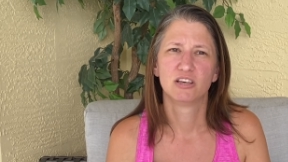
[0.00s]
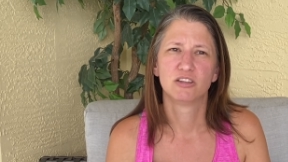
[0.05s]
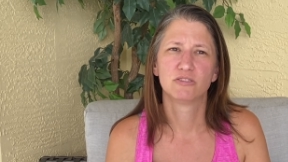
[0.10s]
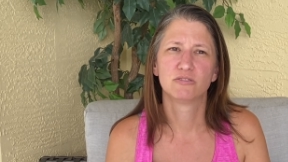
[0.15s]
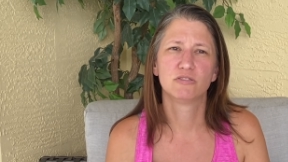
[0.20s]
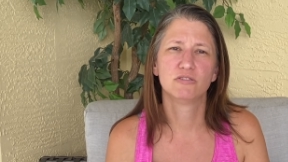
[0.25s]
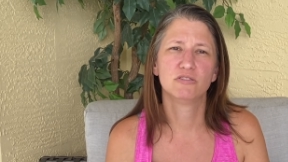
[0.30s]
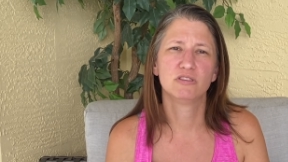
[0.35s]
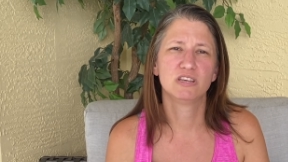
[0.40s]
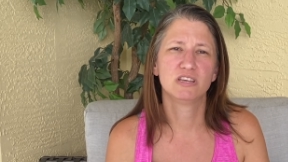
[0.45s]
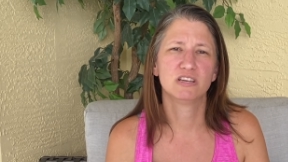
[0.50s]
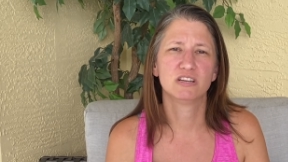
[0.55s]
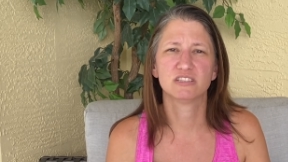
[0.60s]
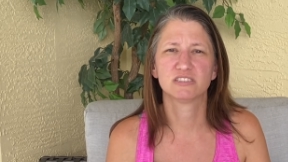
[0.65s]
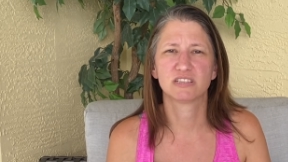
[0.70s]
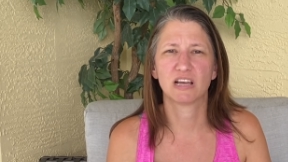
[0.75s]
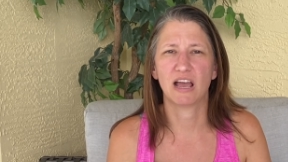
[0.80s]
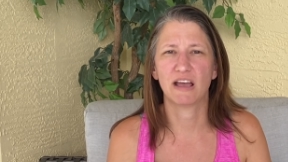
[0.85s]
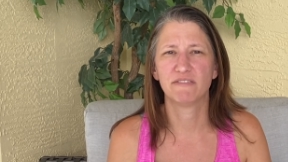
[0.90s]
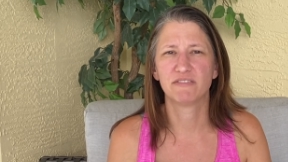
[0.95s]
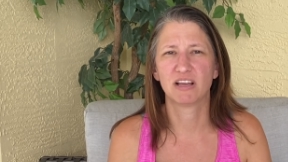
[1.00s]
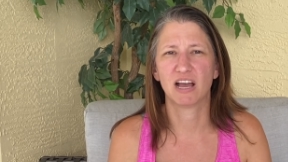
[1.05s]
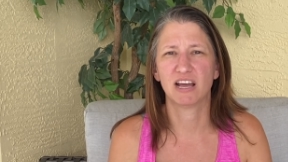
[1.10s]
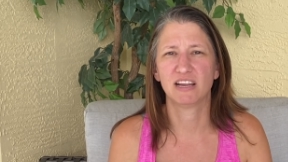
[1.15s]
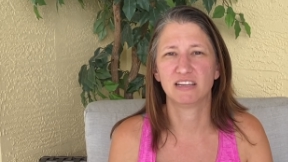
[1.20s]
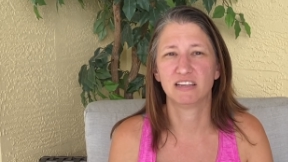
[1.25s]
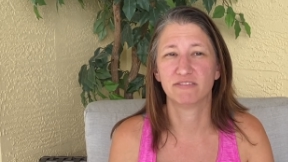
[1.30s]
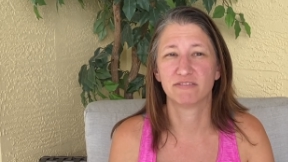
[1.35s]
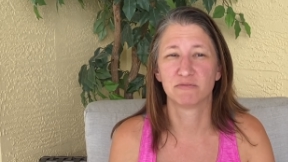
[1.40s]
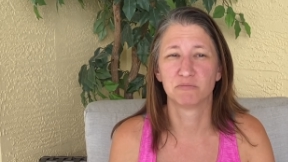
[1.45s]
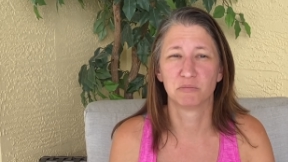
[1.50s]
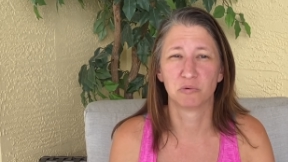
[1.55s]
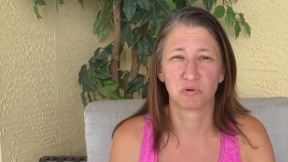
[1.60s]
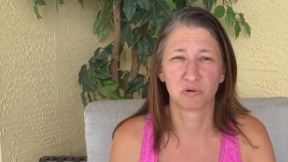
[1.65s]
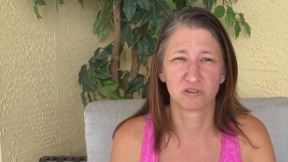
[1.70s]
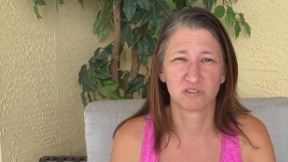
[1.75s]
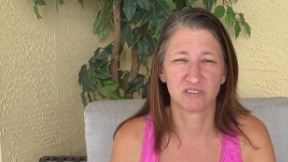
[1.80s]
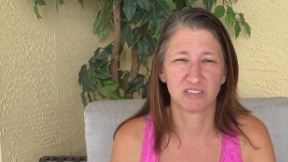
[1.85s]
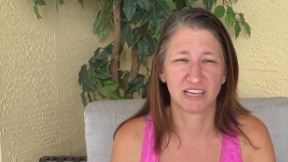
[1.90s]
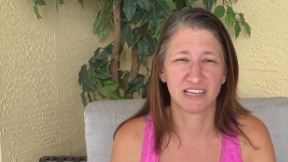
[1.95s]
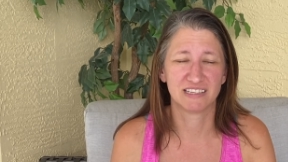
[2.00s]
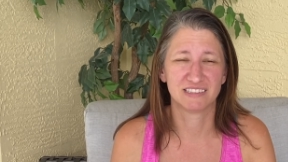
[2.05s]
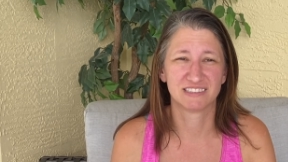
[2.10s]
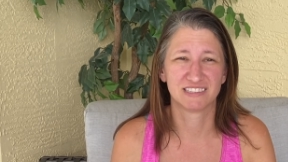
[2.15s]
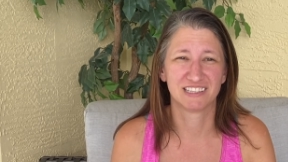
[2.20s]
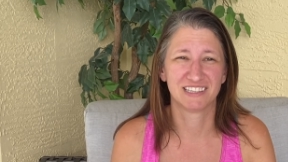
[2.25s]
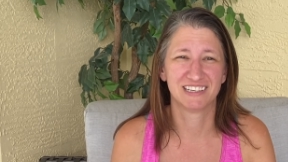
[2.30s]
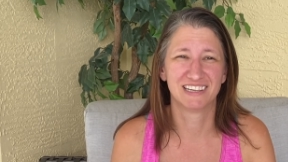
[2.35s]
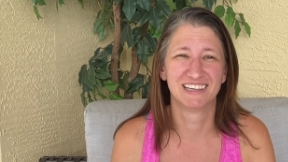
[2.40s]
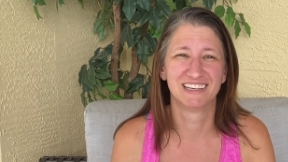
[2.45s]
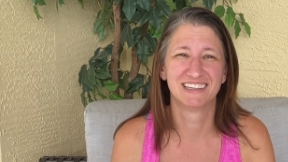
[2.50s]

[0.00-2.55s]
Through the years, I've gotten even more lazy